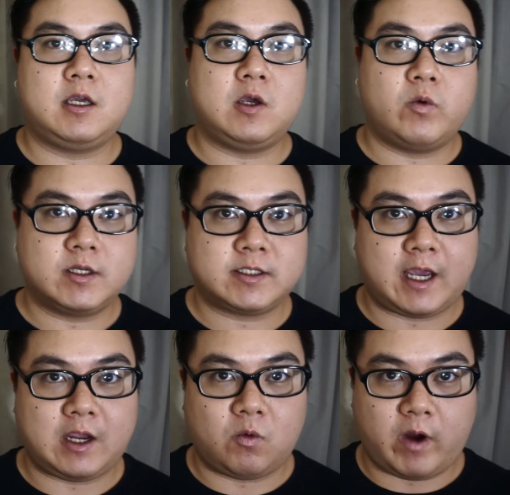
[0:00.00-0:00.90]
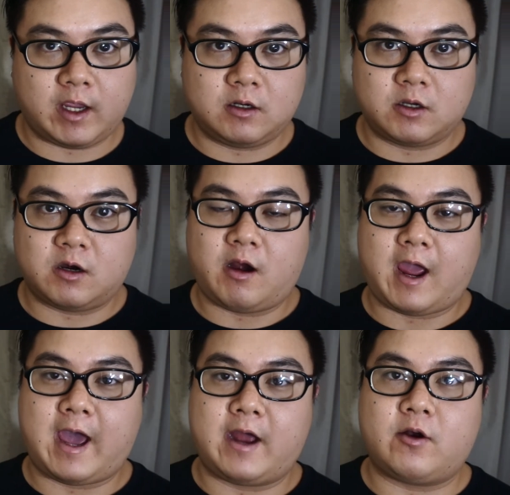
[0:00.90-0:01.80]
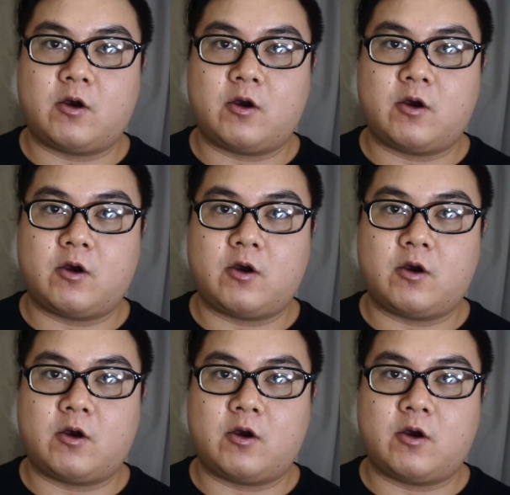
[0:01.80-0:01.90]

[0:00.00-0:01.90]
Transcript: he was a regular at